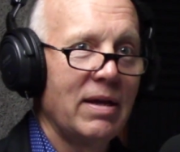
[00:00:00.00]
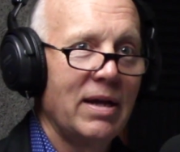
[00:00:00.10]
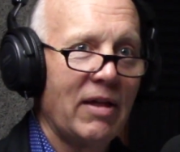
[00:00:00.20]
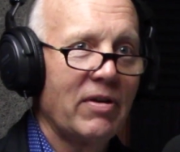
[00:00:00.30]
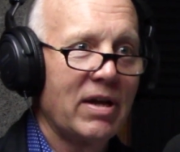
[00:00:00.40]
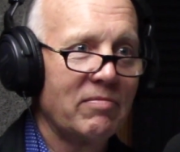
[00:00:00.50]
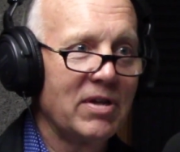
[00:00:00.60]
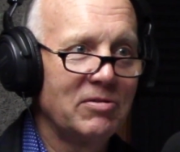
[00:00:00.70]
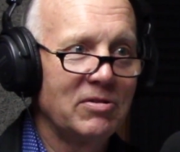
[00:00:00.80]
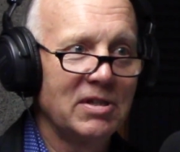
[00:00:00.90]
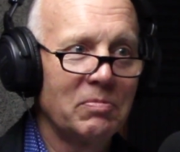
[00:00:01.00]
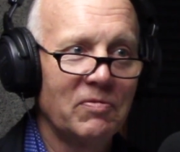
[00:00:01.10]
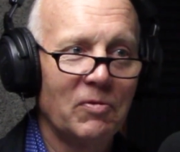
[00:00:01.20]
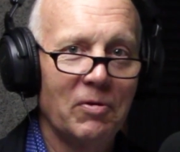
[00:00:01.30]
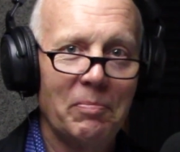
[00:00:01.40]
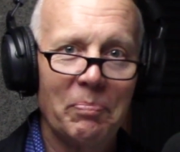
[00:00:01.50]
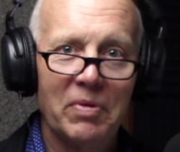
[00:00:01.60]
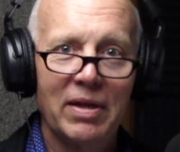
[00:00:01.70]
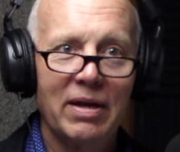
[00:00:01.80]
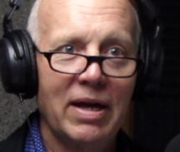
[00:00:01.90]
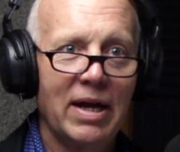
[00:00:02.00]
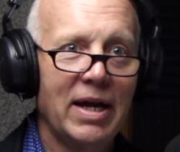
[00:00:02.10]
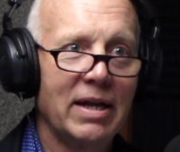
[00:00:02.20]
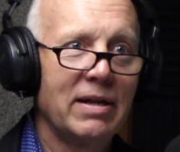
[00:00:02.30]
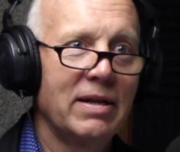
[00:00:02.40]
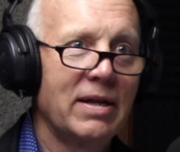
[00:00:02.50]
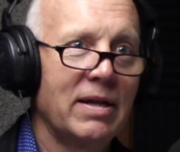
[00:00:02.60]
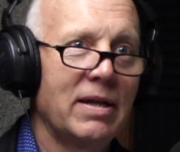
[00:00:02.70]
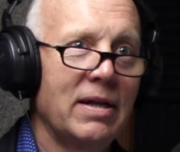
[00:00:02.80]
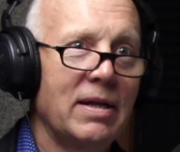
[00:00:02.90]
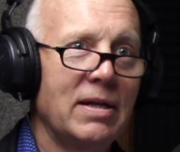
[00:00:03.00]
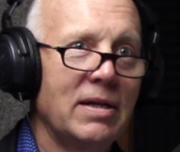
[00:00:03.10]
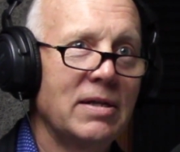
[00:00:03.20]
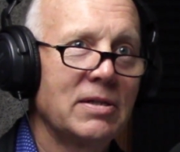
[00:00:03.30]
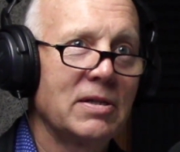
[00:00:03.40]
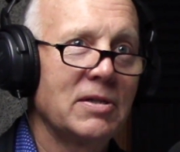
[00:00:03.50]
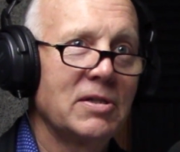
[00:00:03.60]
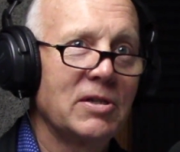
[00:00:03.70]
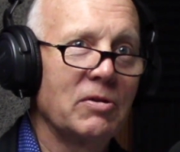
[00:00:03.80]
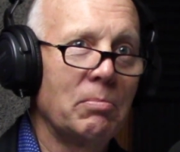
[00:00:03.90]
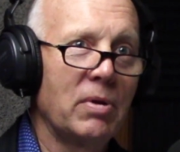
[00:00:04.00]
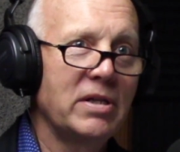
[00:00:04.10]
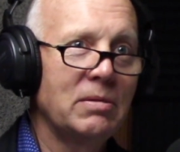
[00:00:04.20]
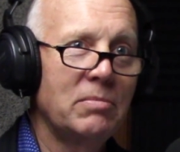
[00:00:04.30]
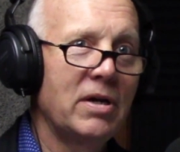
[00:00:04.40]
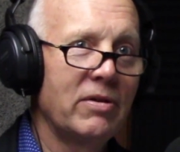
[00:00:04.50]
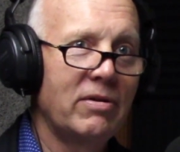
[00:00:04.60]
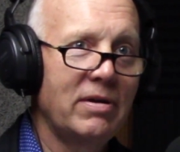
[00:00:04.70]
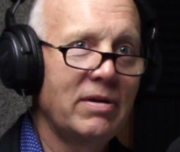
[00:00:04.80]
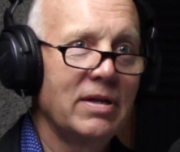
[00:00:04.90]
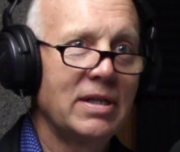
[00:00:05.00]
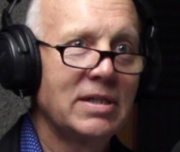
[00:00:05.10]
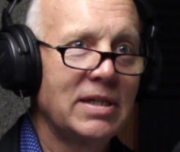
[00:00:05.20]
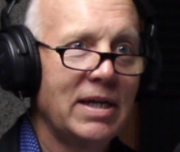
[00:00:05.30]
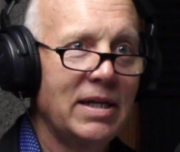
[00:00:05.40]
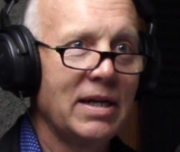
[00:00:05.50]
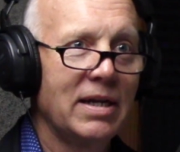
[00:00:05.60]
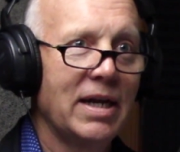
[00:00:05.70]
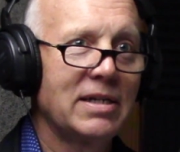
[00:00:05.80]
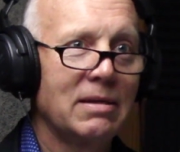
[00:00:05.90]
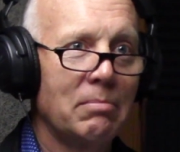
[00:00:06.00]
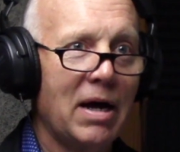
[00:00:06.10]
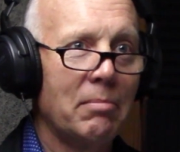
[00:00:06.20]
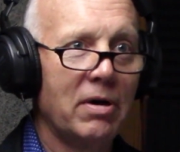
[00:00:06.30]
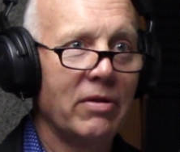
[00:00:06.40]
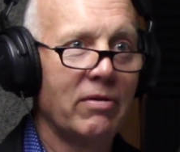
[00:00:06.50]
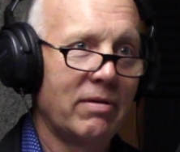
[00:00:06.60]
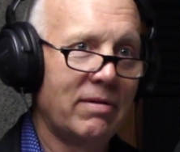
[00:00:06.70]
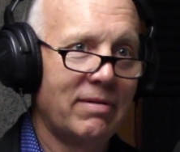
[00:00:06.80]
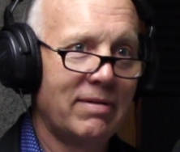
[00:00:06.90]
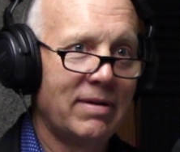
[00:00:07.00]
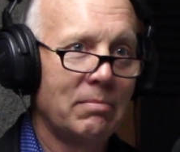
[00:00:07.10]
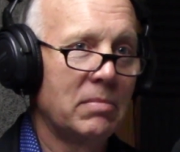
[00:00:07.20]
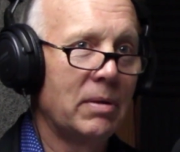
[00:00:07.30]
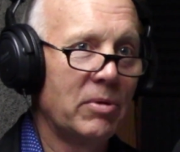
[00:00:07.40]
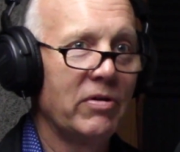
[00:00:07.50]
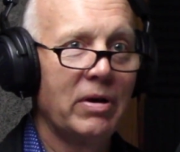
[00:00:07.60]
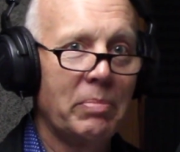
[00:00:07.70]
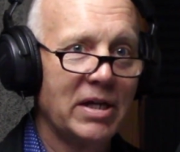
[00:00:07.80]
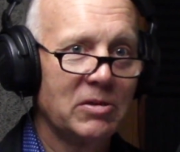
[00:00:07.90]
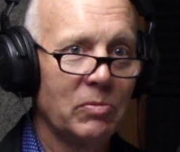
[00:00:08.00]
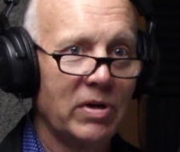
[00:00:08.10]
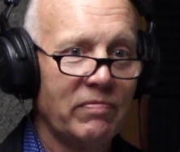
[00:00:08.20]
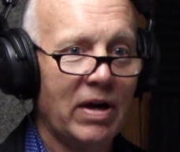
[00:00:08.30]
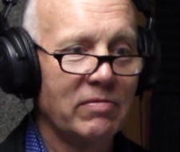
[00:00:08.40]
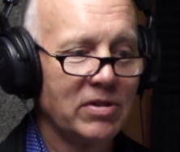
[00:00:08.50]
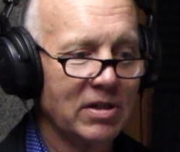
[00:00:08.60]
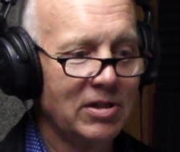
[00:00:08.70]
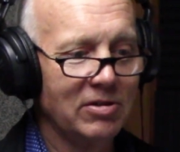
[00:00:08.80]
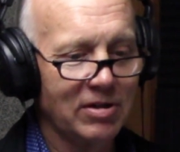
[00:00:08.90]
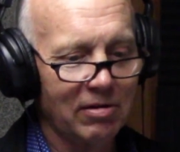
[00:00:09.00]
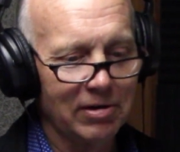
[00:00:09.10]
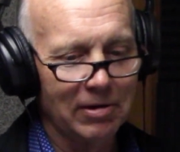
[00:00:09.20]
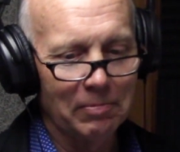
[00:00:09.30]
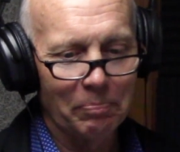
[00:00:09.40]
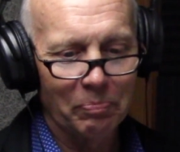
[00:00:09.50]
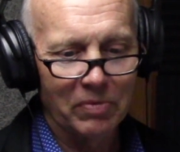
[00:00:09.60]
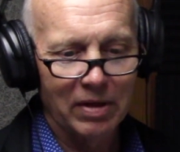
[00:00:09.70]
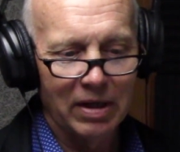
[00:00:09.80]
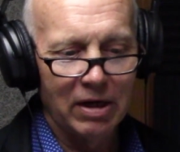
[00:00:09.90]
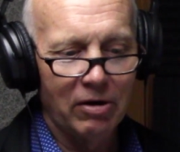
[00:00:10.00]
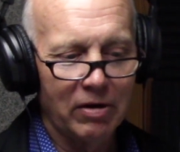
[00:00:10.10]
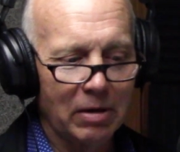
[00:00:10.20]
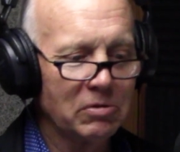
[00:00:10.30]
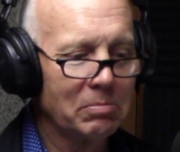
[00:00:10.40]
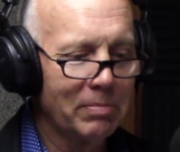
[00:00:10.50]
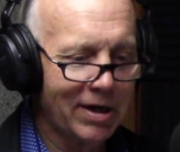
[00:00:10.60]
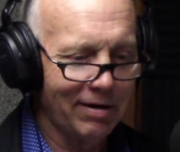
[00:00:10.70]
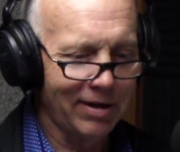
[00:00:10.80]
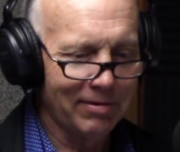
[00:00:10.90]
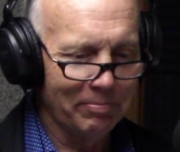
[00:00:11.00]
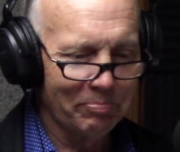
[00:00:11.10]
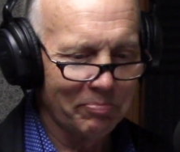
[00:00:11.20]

I think I've told you this before. And so the Blessed Mother is standing next to my mother. My mother had passed away 5 or 6 years earlier. Her name was Marilyn.